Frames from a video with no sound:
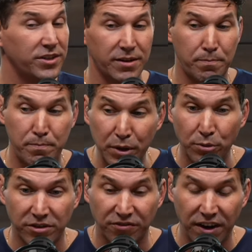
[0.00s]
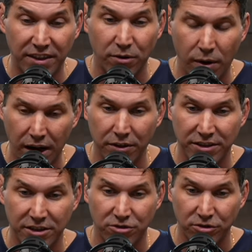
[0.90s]
and it builds faith that wow,
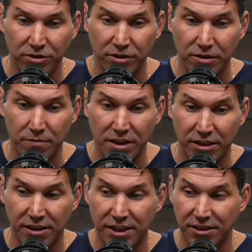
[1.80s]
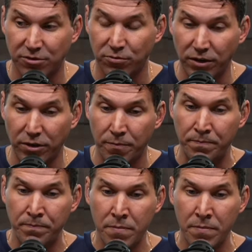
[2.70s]
this is truly this this is real.